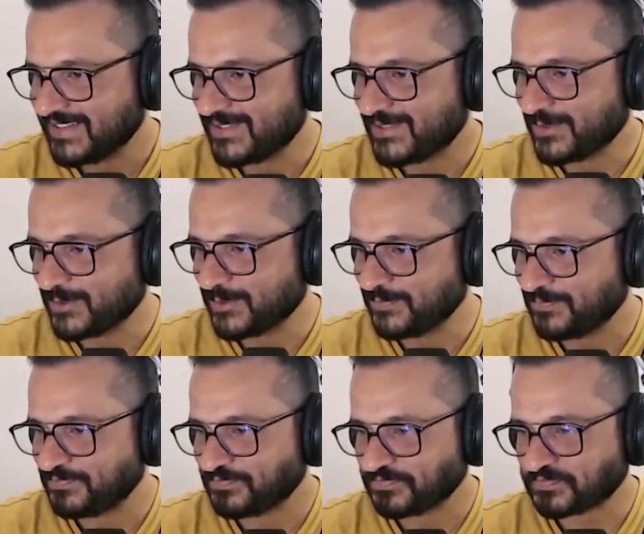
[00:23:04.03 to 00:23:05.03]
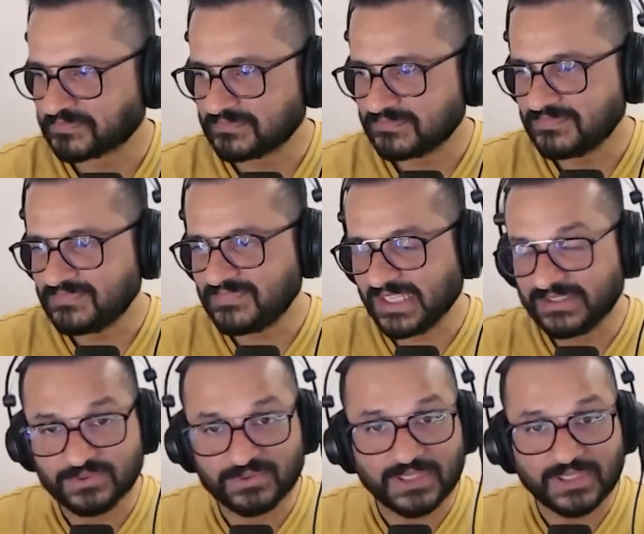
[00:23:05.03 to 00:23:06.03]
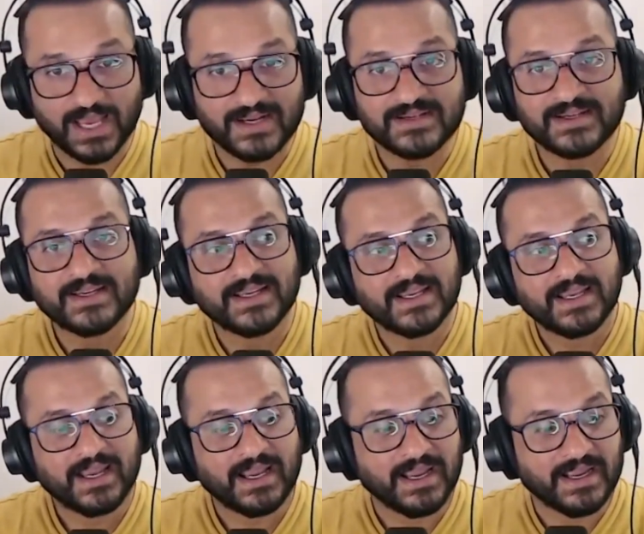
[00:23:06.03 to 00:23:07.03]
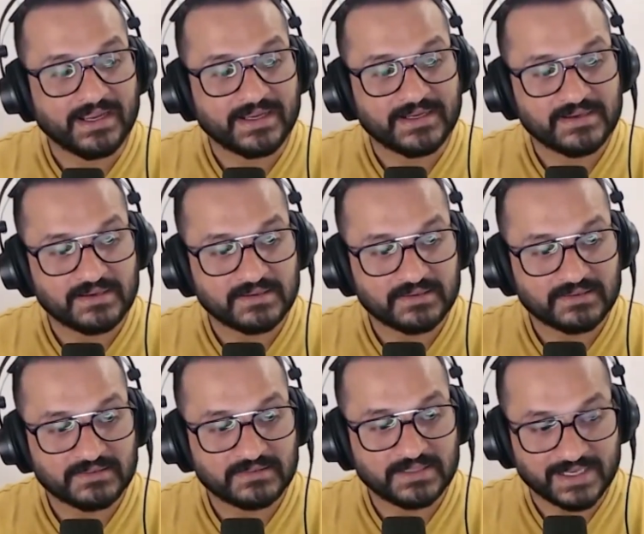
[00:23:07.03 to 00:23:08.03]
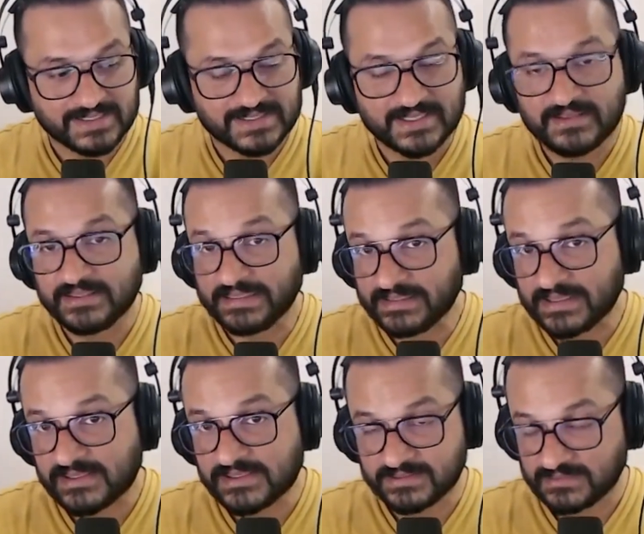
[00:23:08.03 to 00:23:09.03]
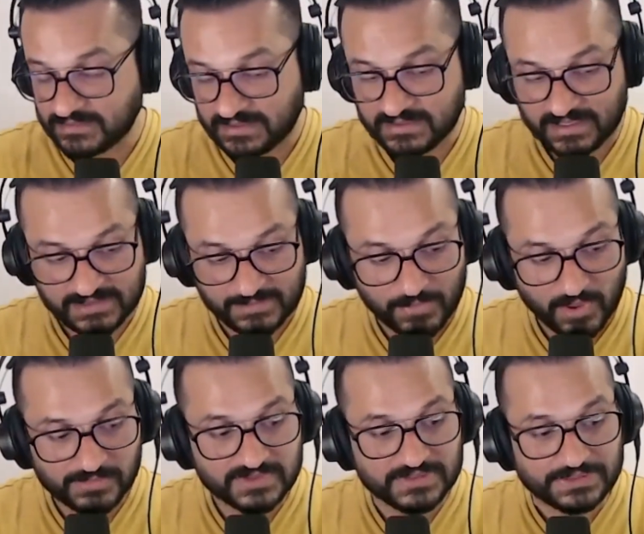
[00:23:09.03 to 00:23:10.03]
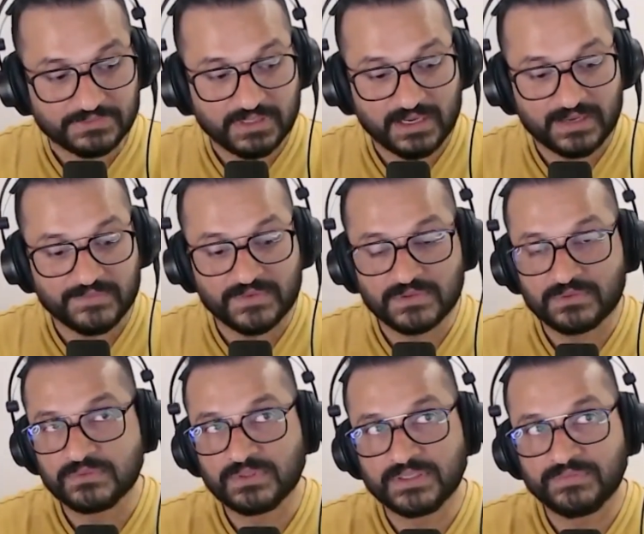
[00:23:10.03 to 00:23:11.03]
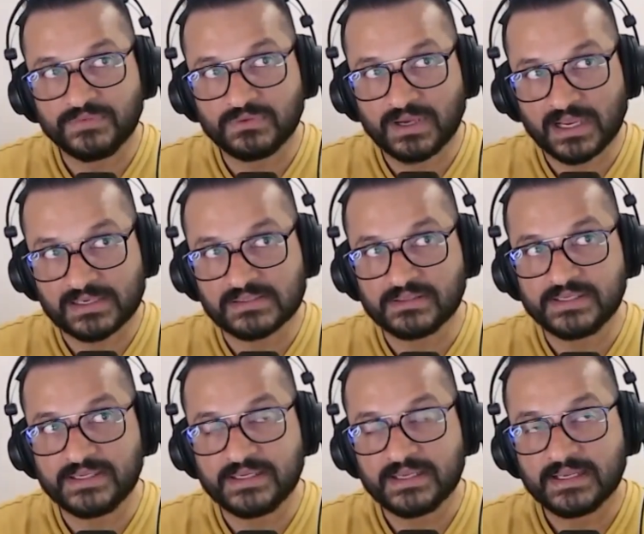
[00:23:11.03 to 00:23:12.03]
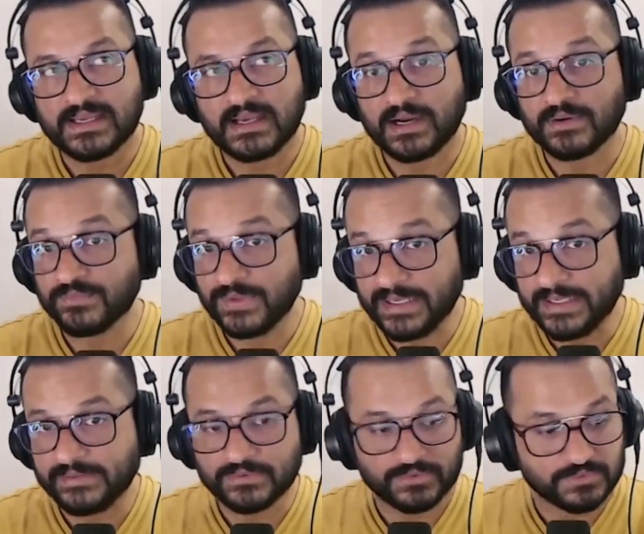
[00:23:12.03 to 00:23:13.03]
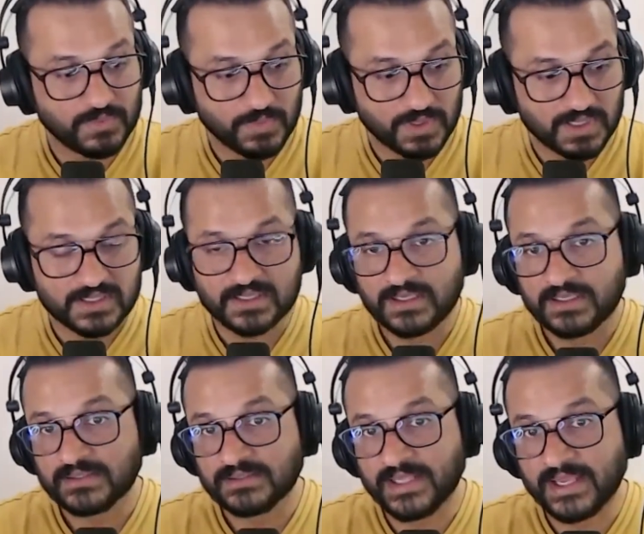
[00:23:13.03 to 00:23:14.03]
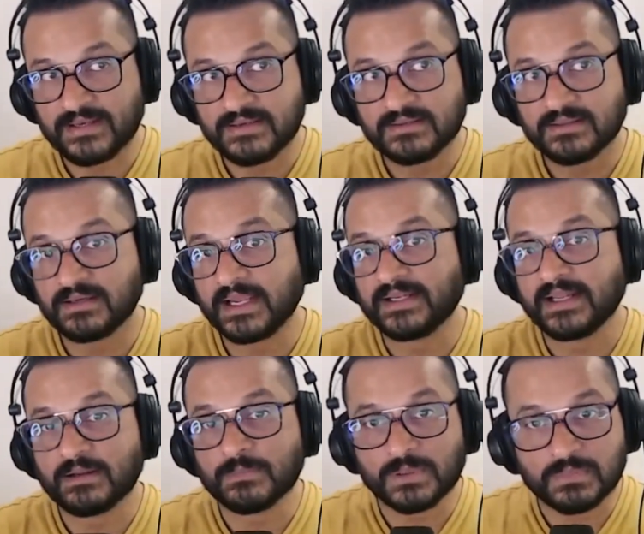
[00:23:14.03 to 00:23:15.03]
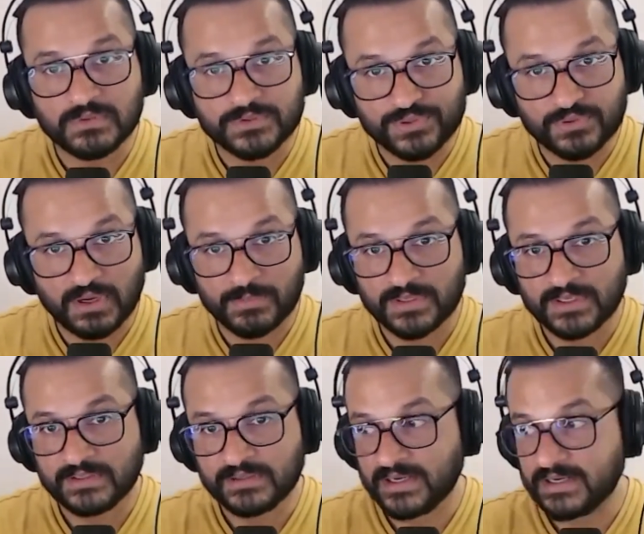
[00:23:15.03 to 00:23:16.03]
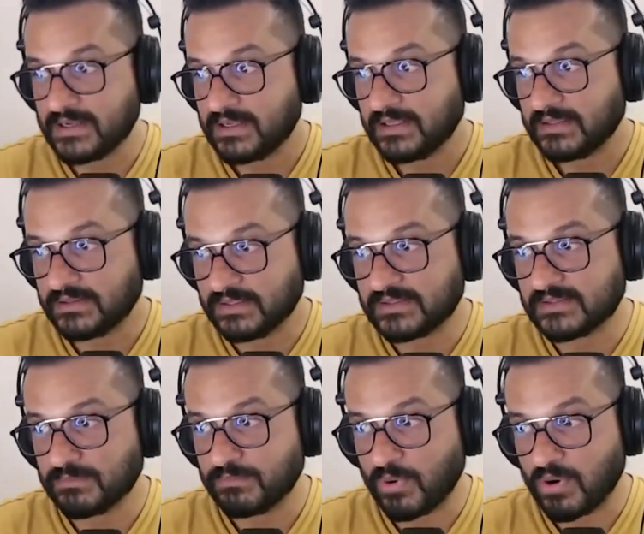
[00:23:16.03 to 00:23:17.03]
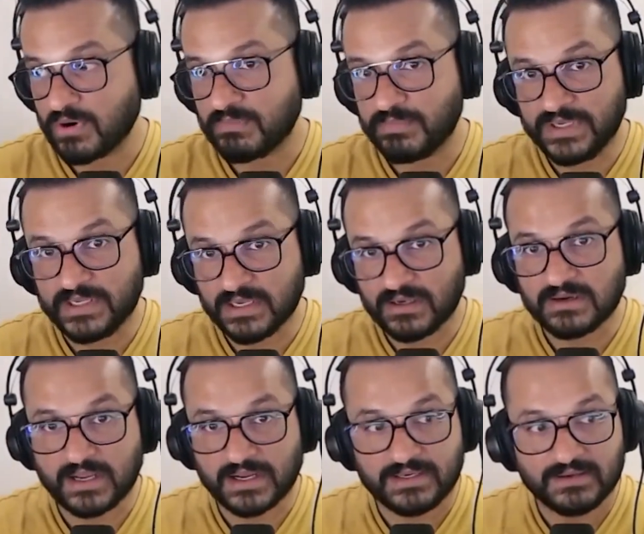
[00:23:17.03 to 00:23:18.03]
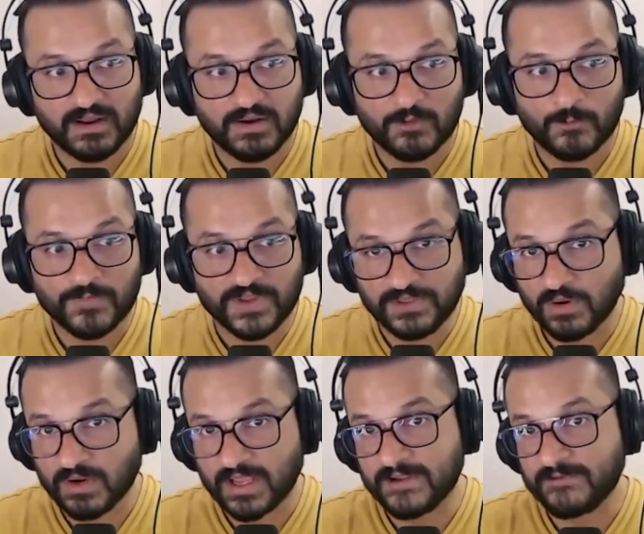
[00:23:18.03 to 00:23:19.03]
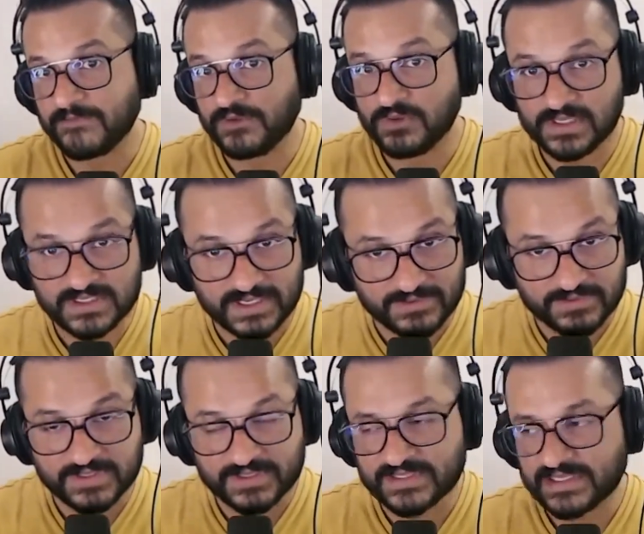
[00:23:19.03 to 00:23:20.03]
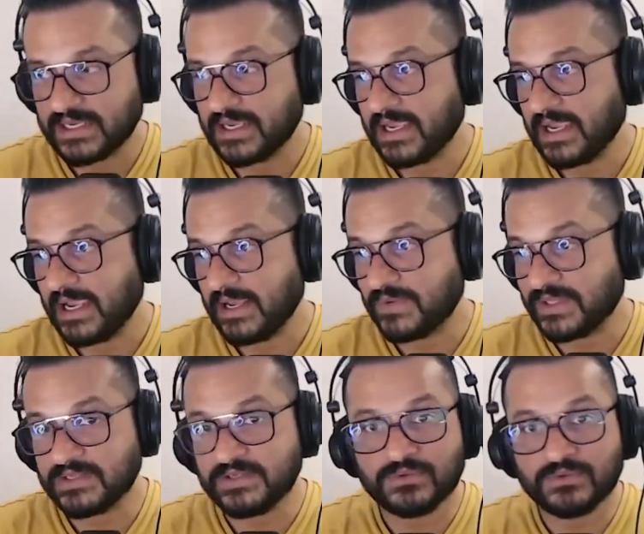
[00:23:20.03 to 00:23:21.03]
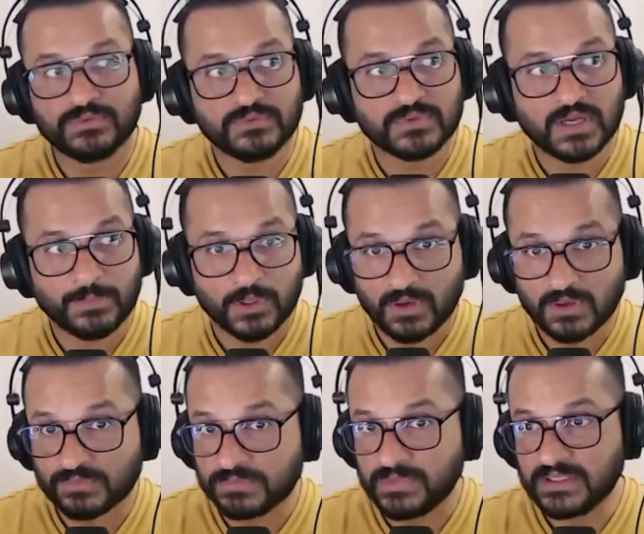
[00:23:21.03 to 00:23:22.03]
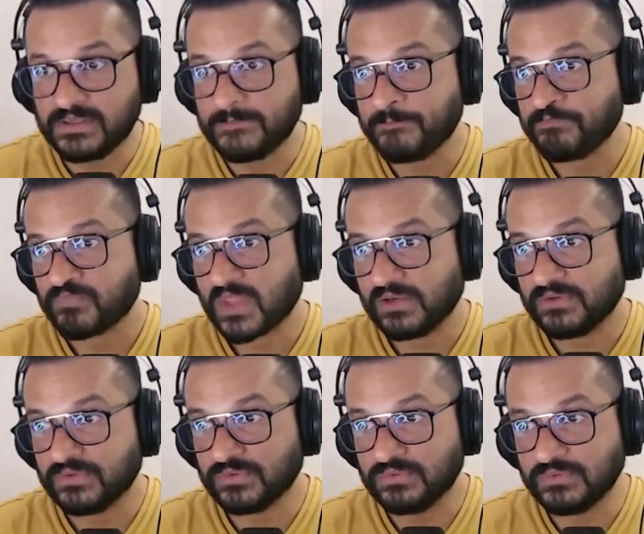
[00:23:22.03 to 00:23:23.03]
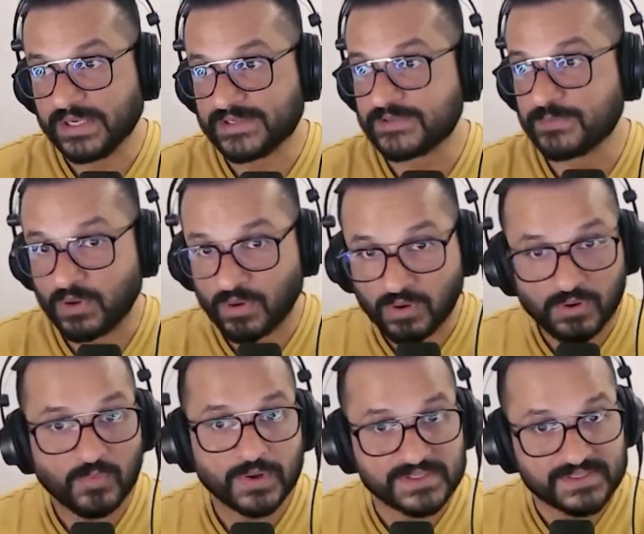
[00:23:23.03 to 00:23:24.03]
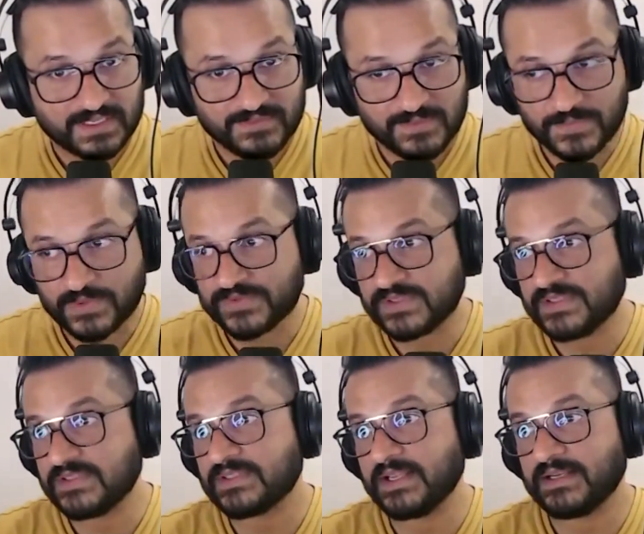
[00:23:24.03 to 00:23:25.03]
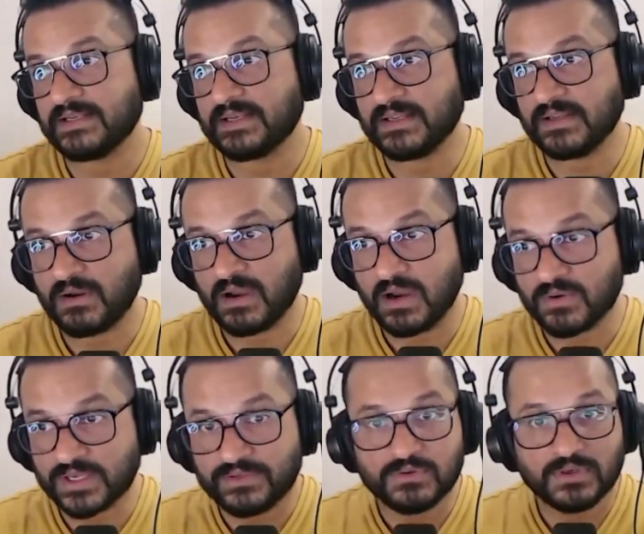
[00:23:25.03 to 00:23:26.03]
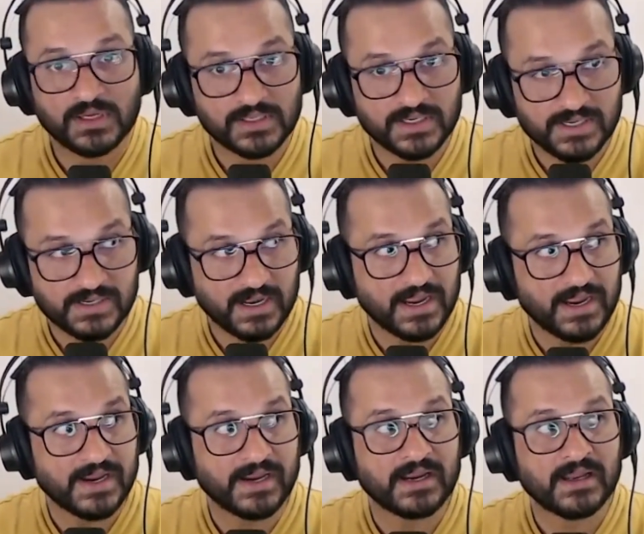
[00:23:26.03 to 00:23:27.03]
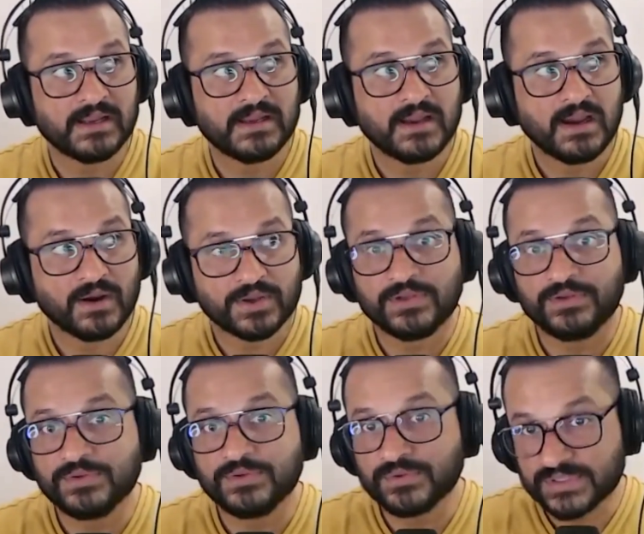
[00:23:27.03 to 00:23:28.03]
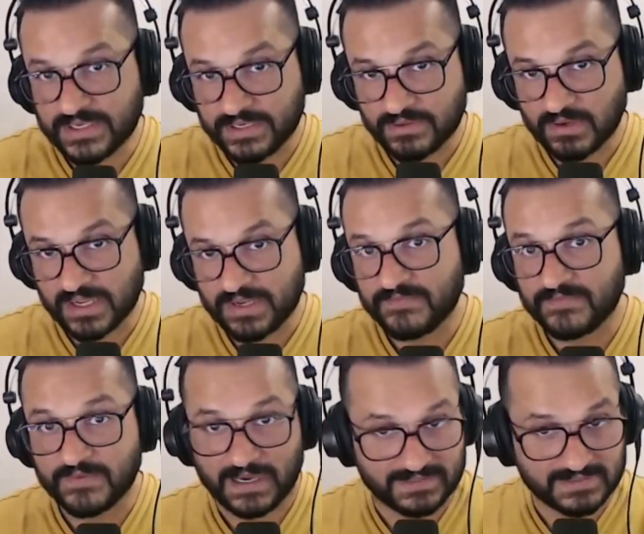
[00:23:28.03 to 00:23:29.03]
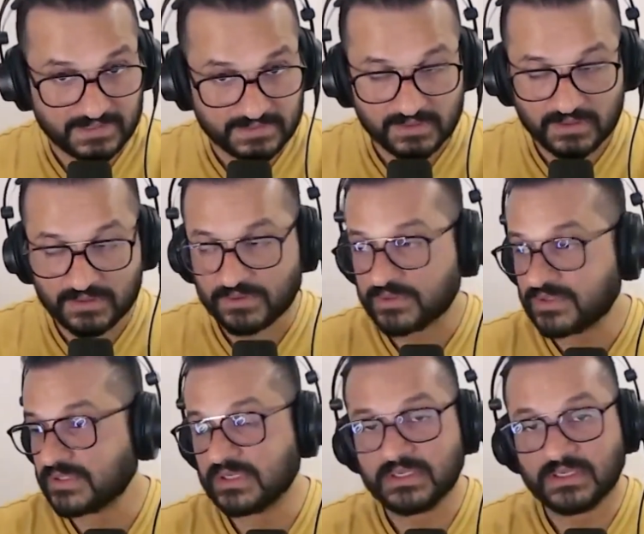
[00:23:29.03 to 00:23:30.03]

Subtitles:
So do that. And like I said, the intention, and as I promised to you, that if you actually are willing to do the work, then the right kind of people will show up, right? This pod being here right now in your life, you listening to this, and whether you come along with me to explore what is self-hypnosis, and how can you learn it, and how can you use it in your life as a digital coach,